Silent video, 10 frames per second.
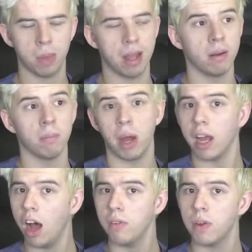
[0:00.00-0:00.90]
And
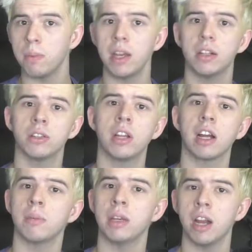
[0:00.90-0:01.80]
by off, I mean there's
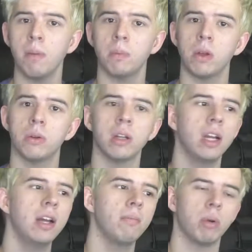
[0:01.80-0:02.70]
not gonna be an upload,
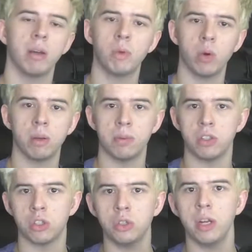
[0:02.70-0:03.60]
but I'm going to be
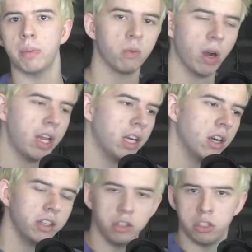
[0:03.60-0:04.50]
streaming right
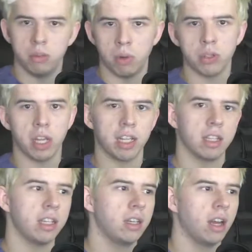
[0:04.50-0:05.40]
here on YouTube, most
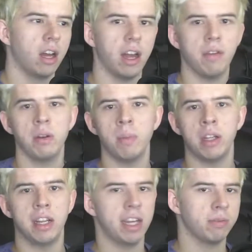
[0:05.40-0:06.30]
likely, every
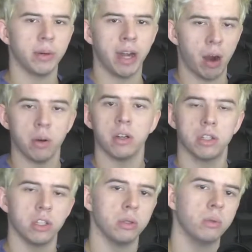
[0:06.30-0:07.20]
Monday for an hour or
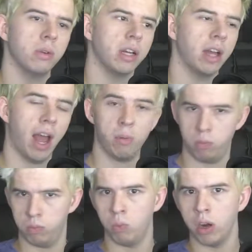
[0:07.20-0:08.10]
two at
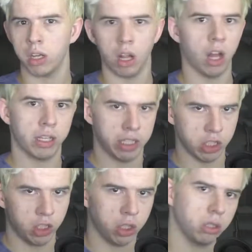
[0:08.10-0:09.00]
1
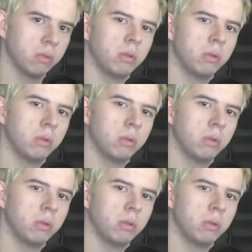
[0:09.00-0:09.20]
o'clock-ish,